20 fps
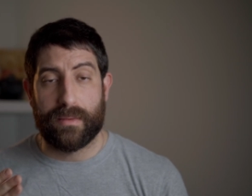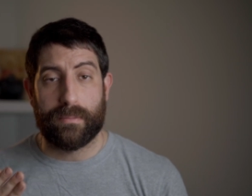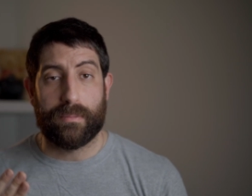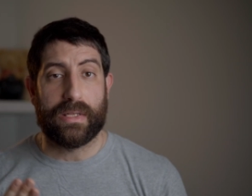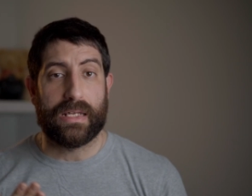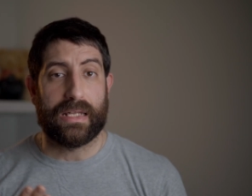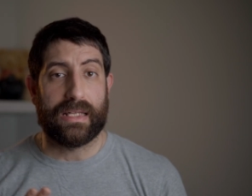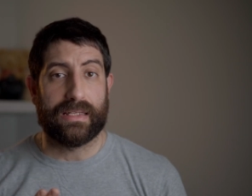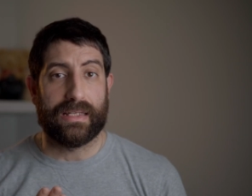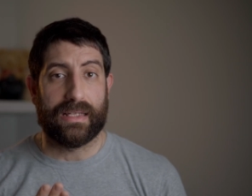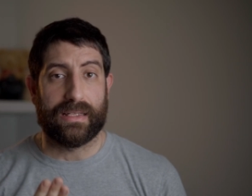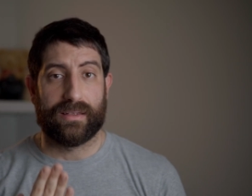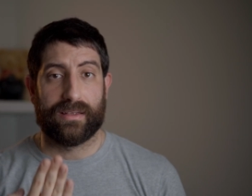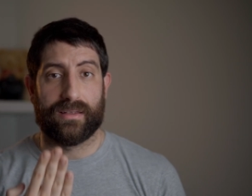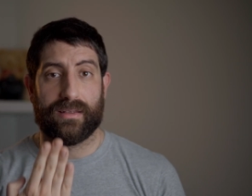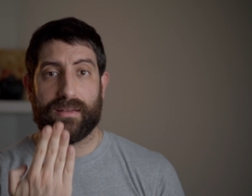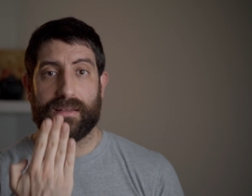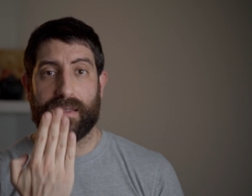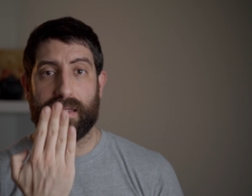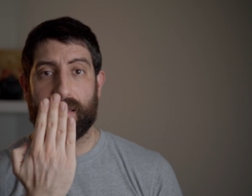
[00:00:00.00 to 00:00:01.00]
meaning that
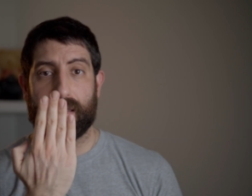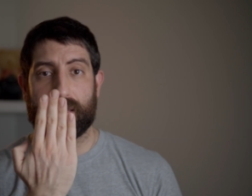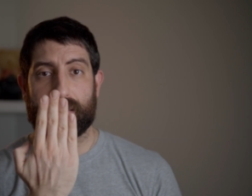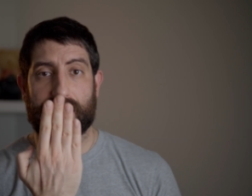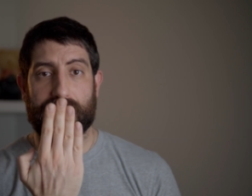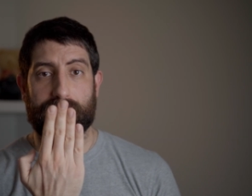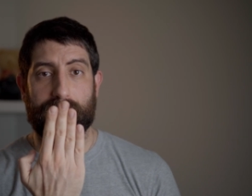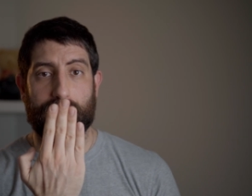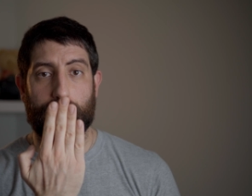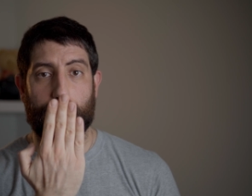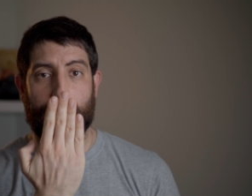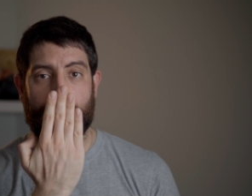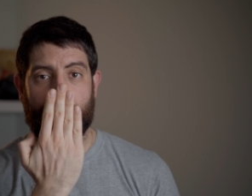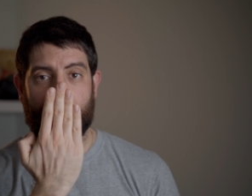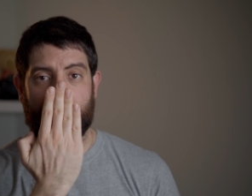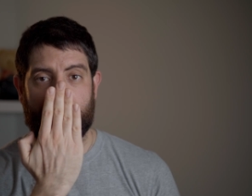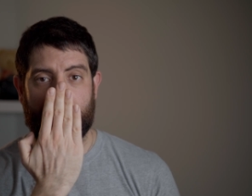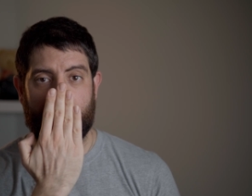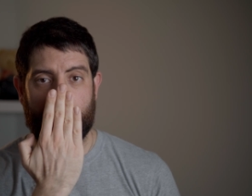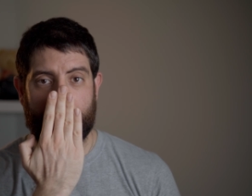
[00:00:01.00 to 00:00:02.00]
the distance between
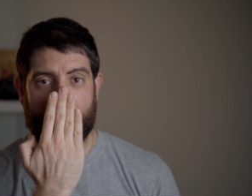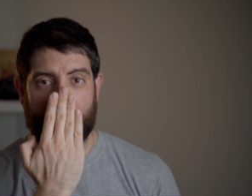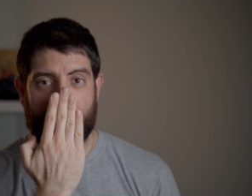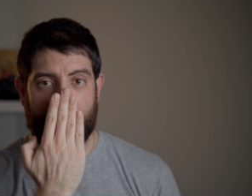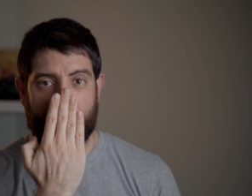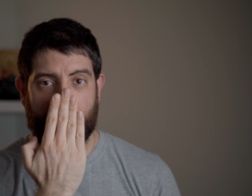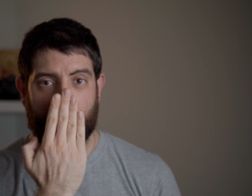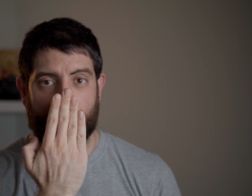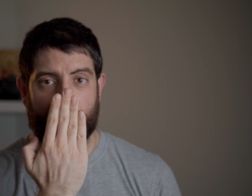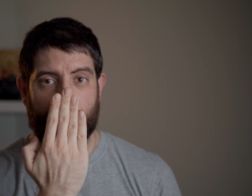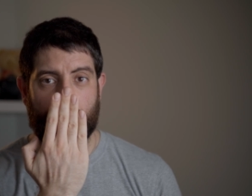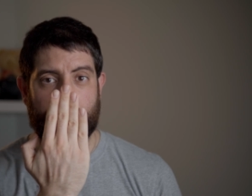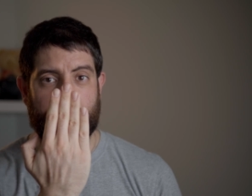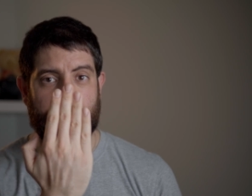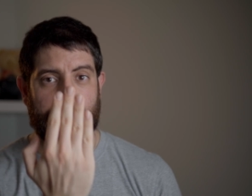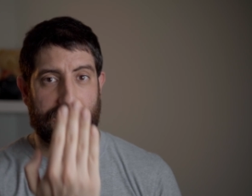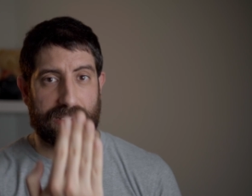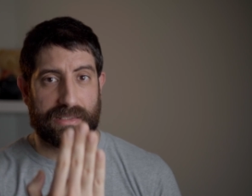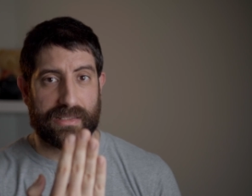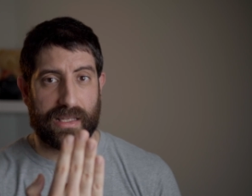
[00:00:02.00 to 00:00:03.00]
the beginning of the
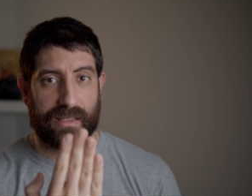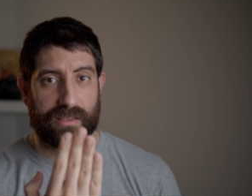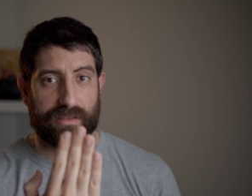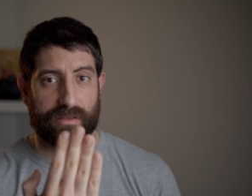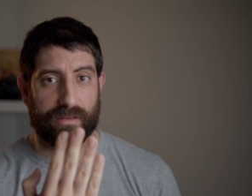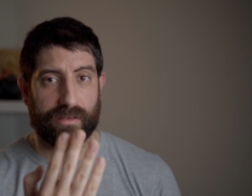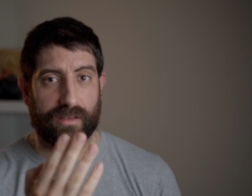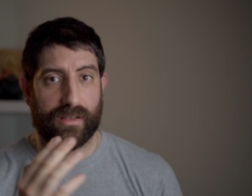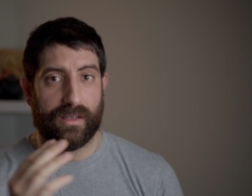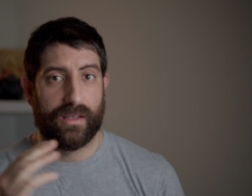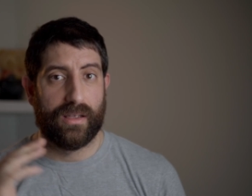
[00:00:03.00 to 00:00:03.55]
object and sensor